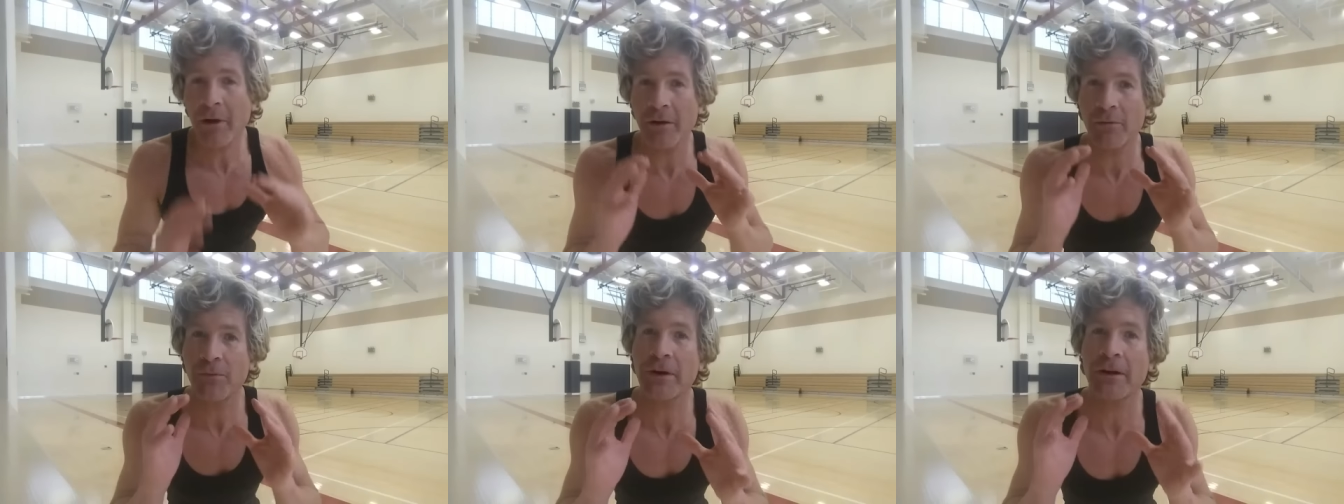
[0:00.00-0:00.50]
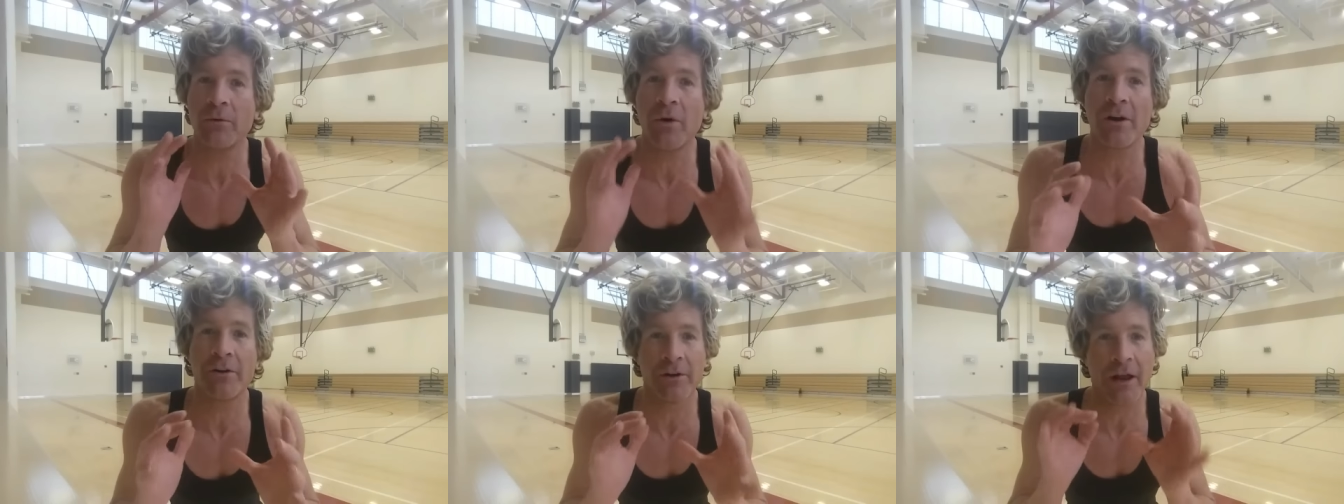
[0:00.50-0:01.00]
not a freaking
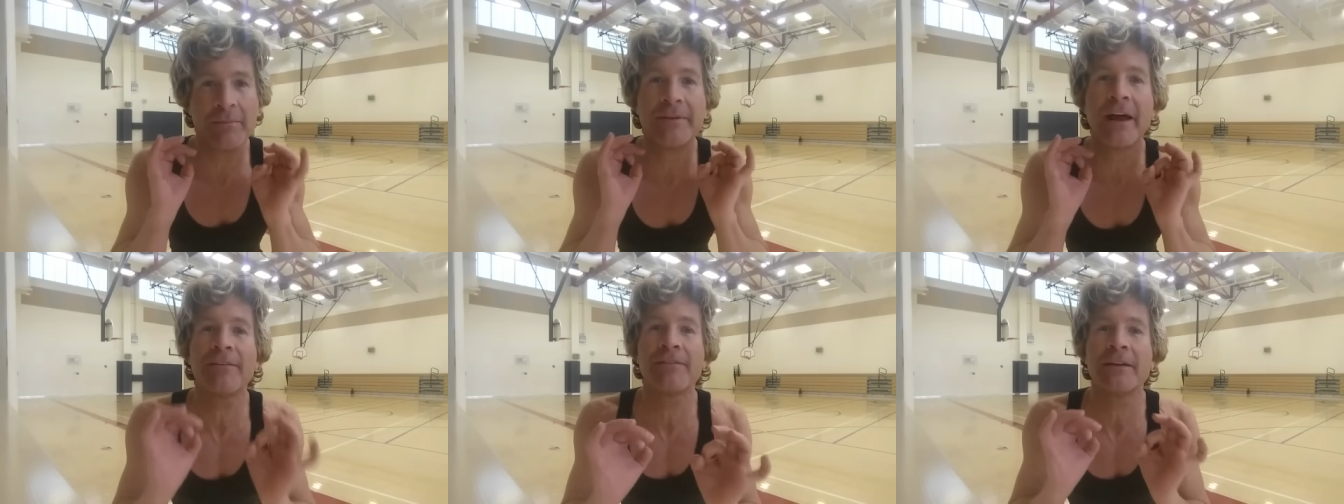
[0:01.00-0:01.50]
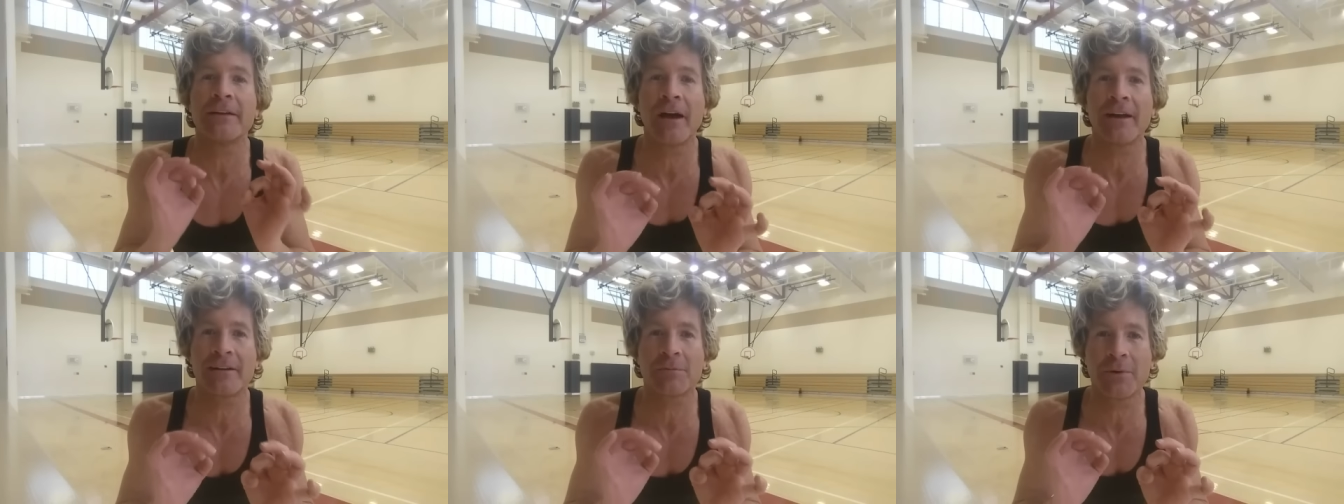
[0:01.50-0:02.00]
runner, dude. I'm definitely
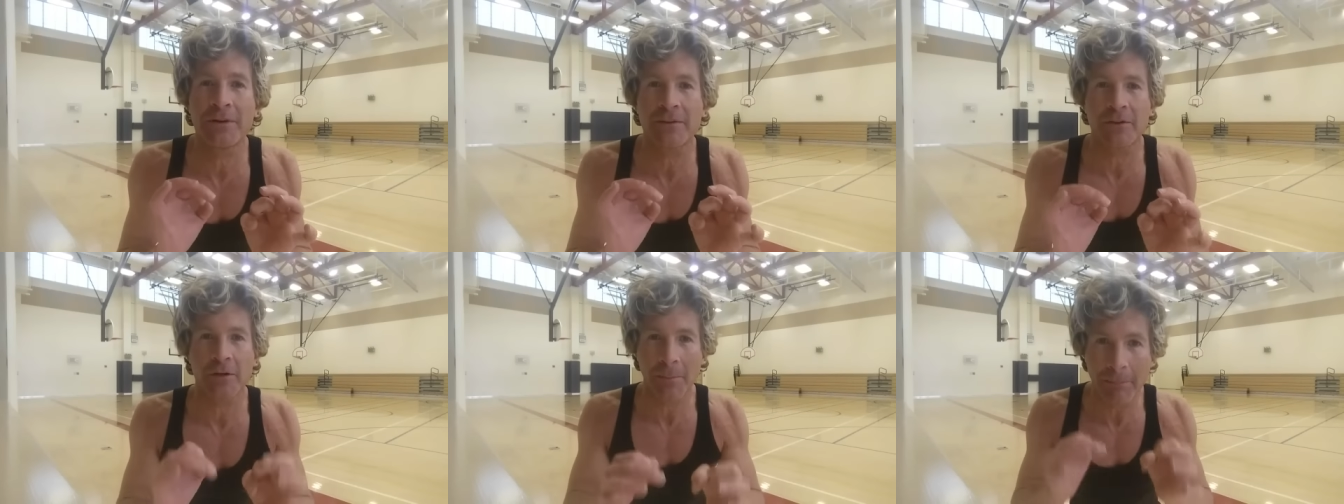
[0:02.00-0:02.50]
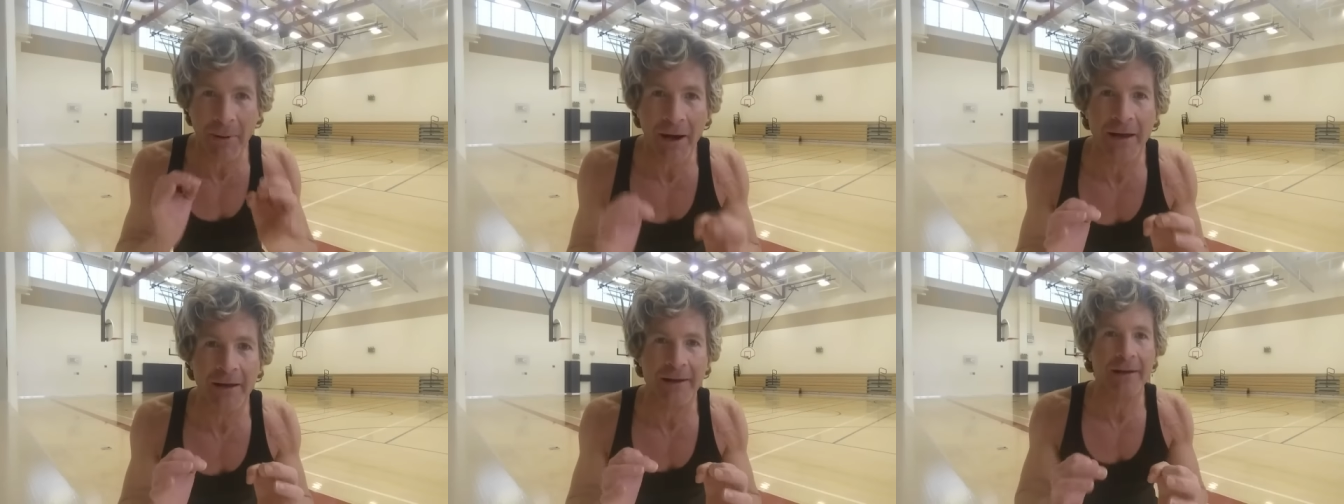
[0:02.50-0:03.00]
not a sprinter,
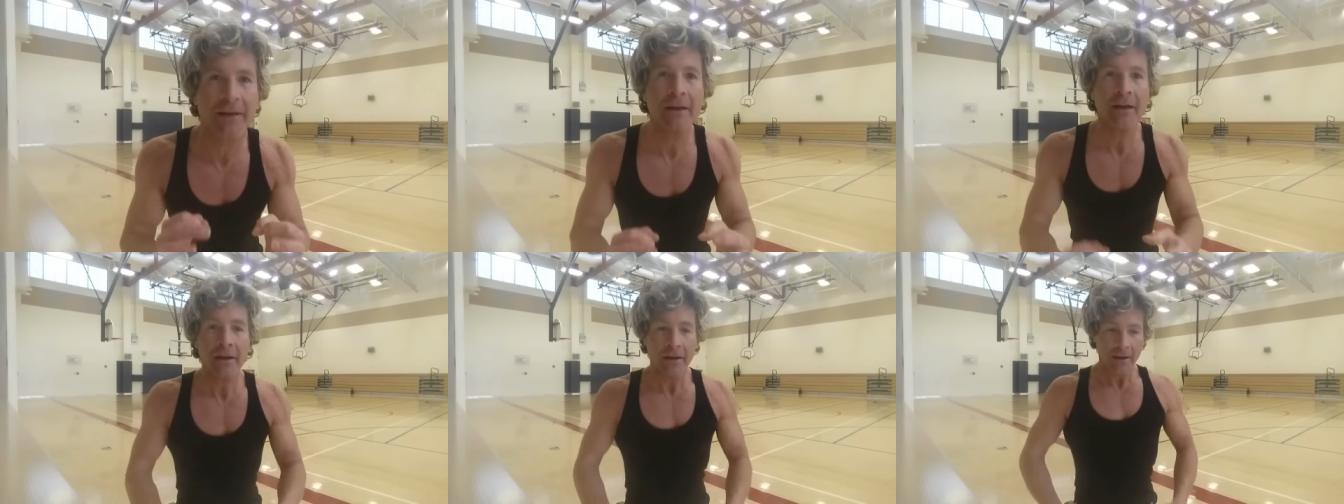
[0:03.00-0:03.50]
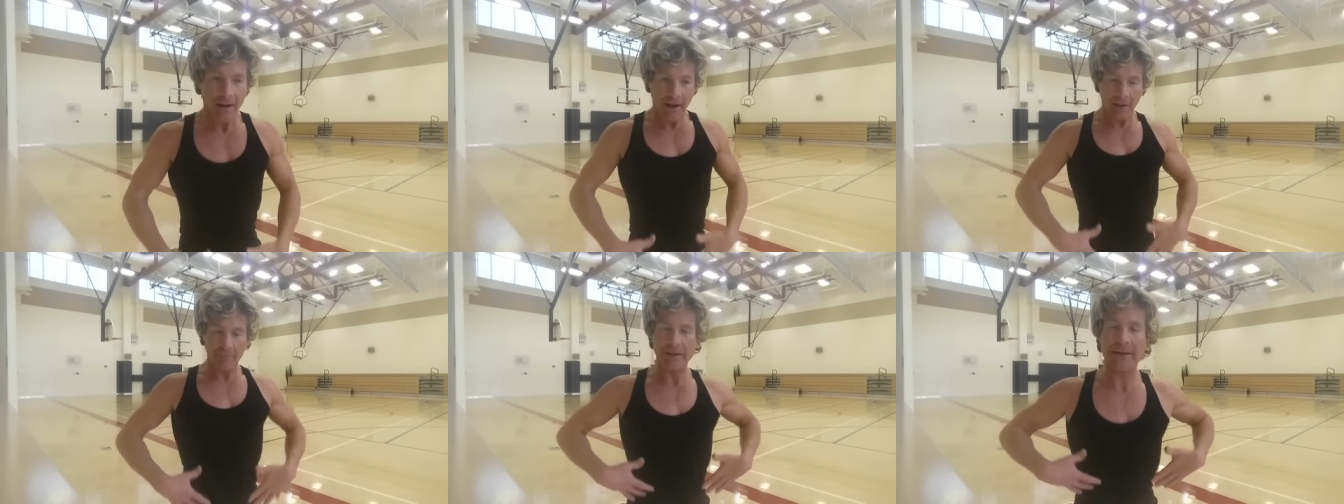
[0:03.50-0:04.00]
but
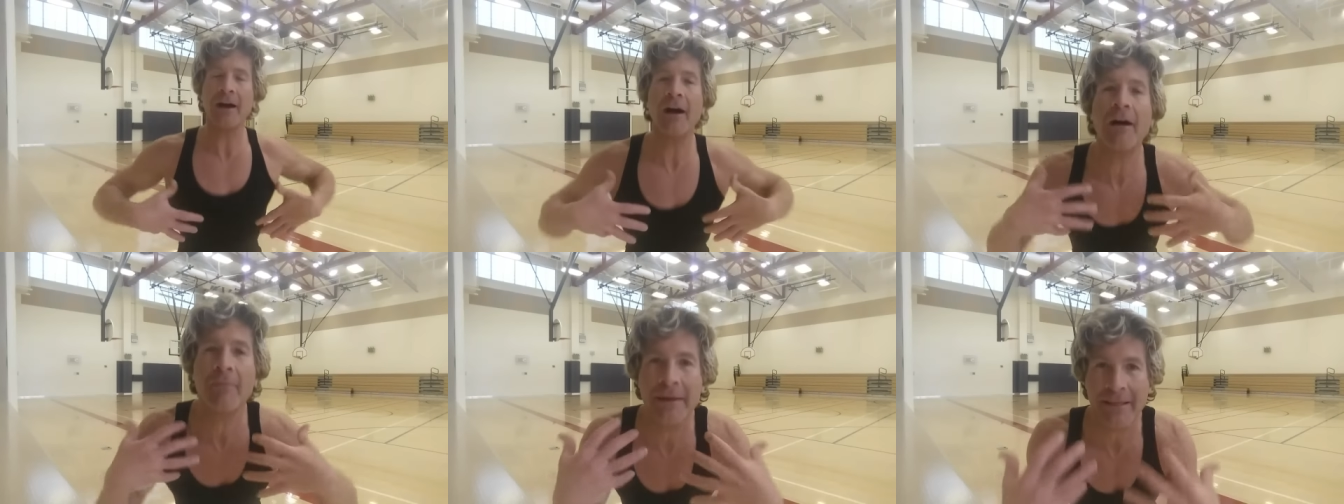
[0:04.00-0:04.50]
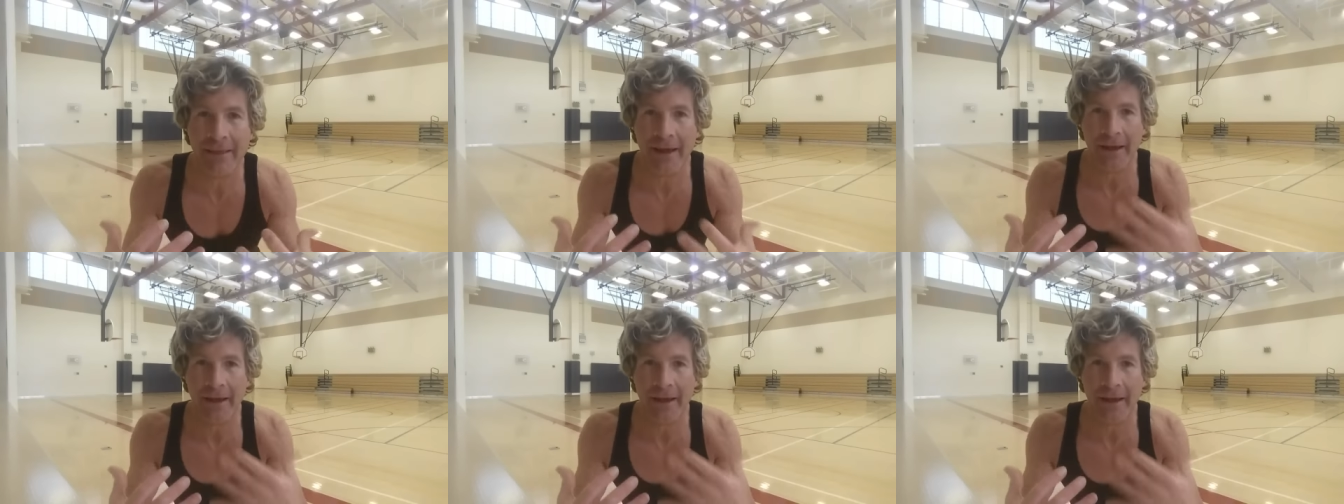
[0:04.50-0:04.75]
I'm becoming